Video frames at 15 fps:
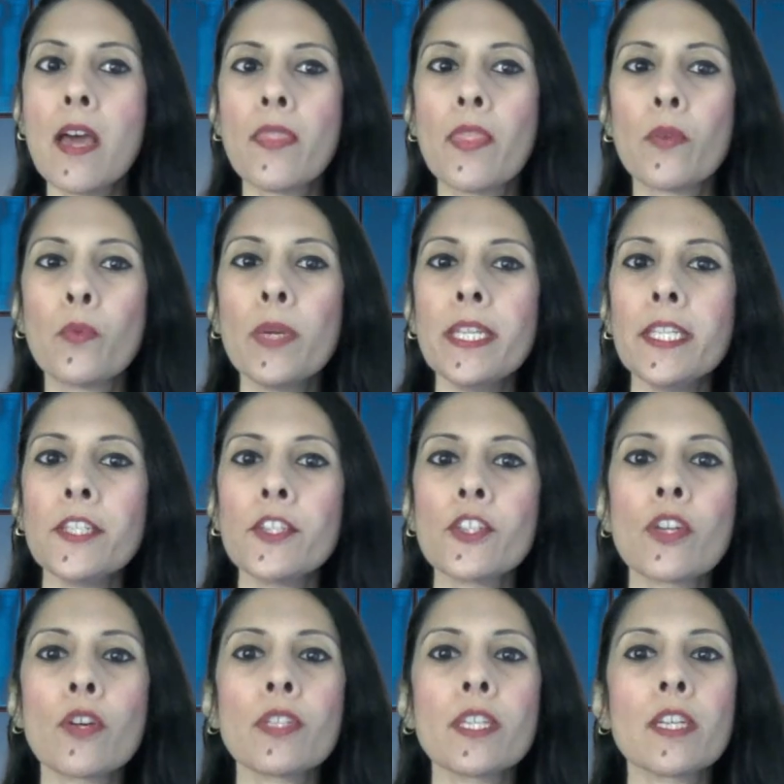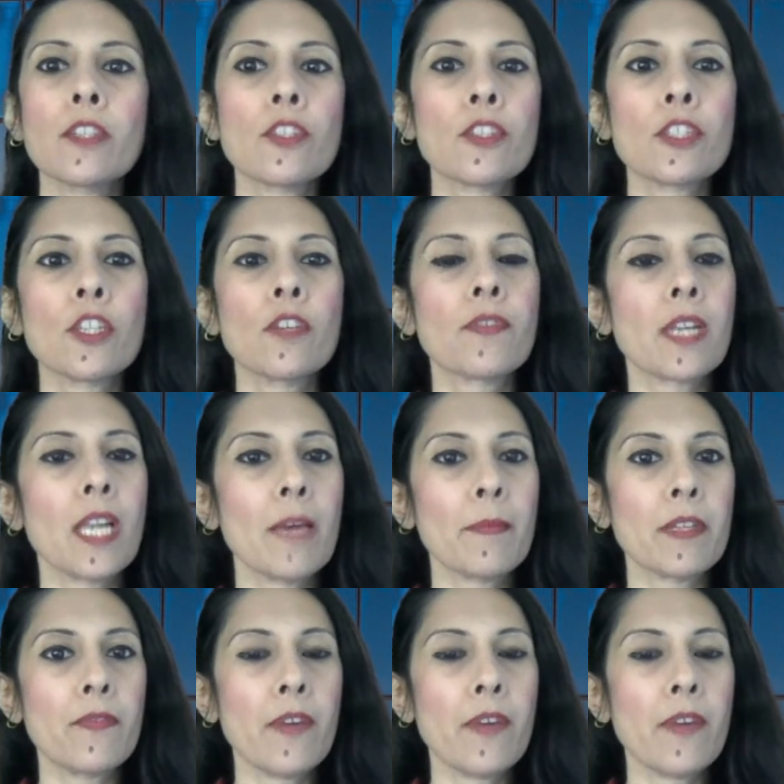that we need to show the urgency of climate